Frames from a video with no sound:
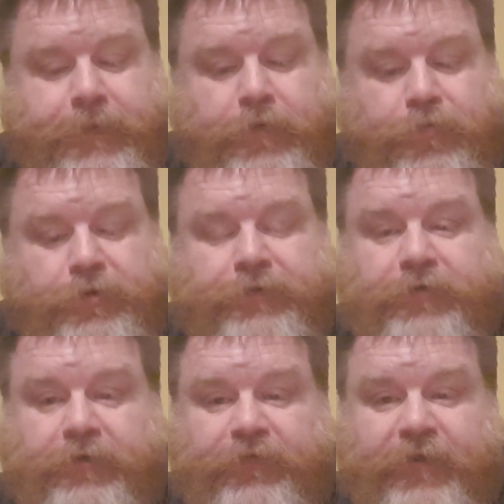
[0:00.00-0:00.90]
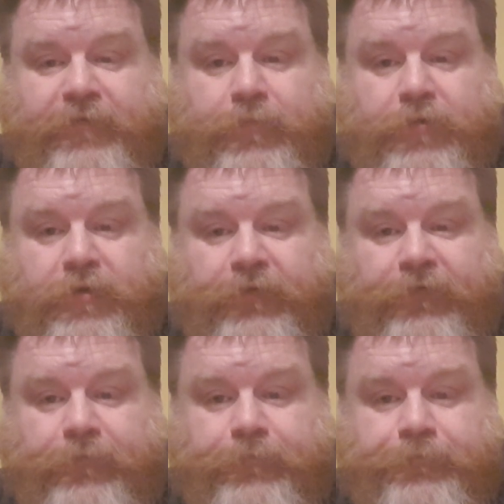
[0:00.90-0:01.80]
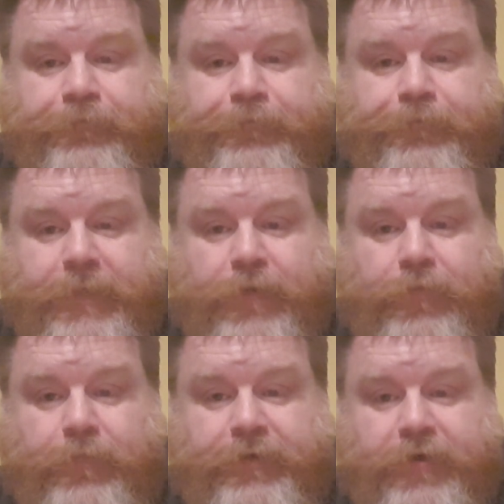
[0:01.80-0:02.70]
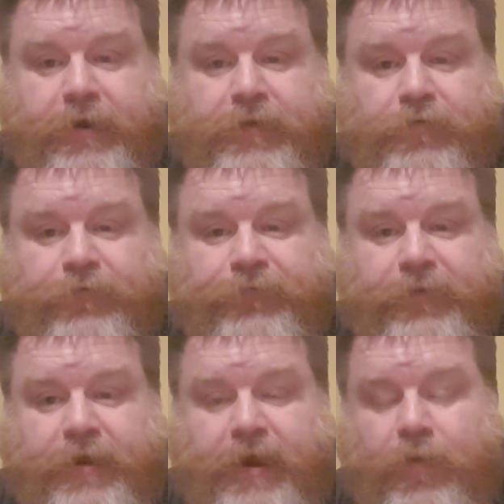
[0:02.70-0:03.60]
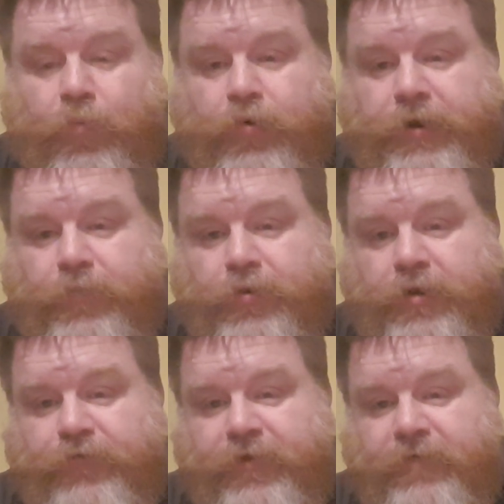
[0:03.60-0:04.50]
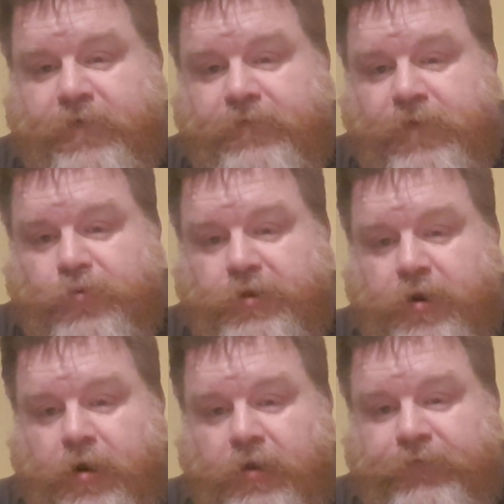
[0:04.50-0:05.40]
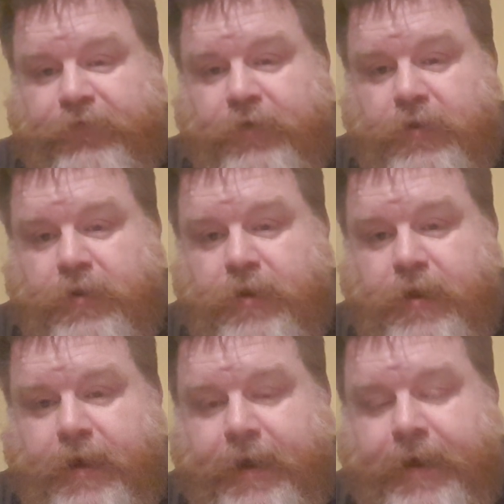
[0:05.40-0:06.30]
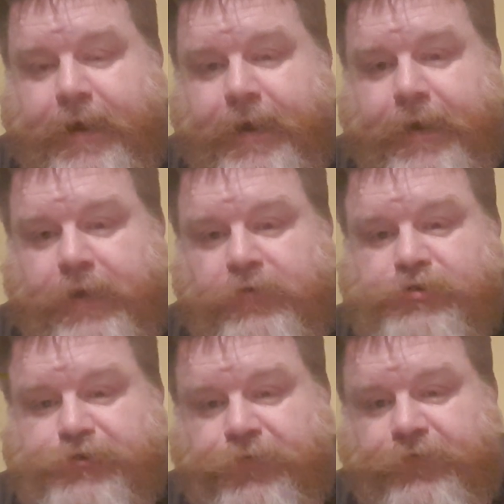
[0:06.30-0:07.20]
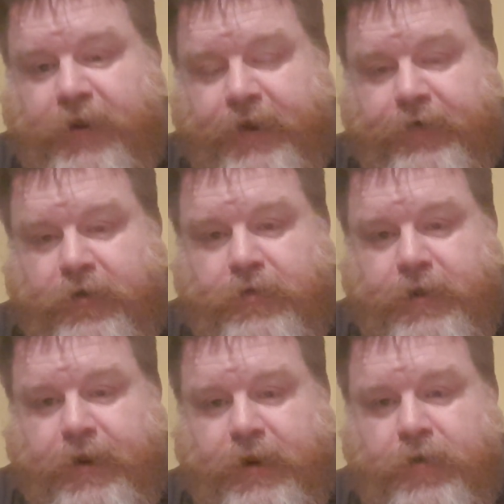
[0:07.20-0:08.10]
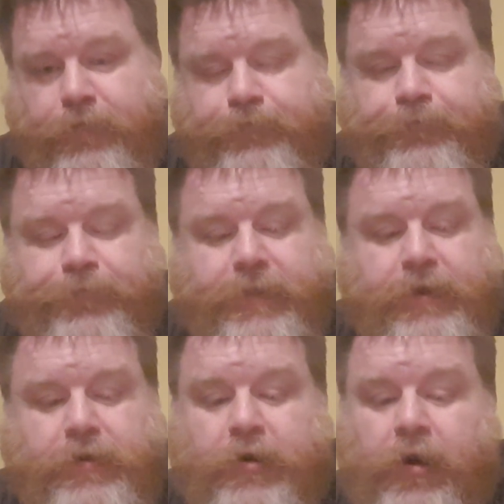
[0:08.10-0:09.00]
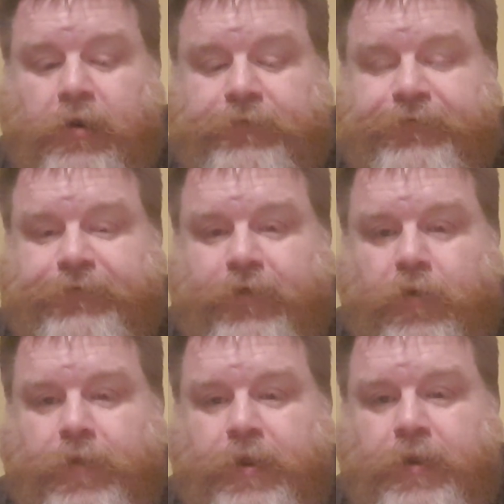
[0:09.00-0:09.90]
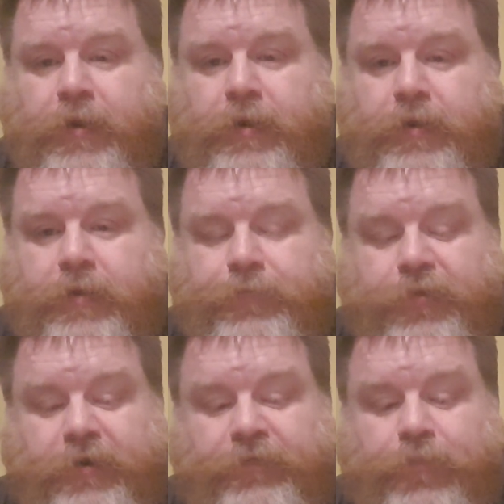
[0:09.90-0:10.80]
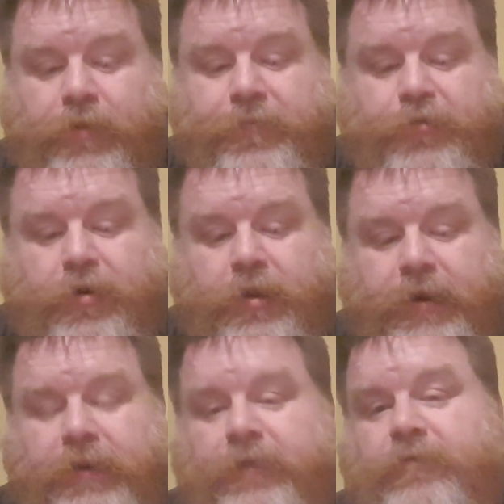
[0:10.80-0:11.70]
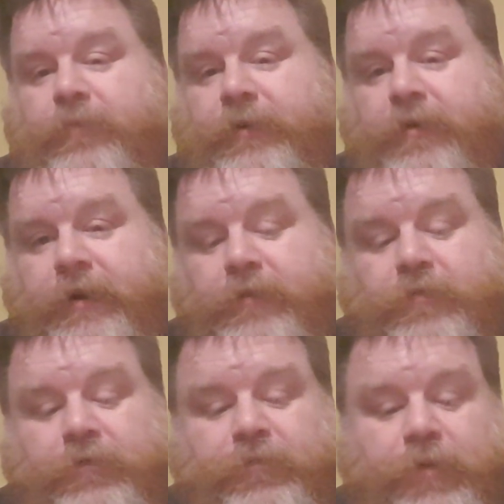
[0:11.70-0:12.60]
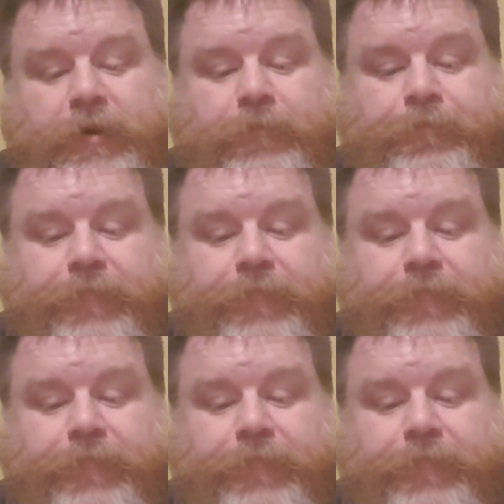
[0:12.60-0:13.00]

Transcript: 1 in 37 boys will be diagnosed with it, and 1 in 151 girls. Shows later in girls, so boys will be more likely to be diagnosed with it.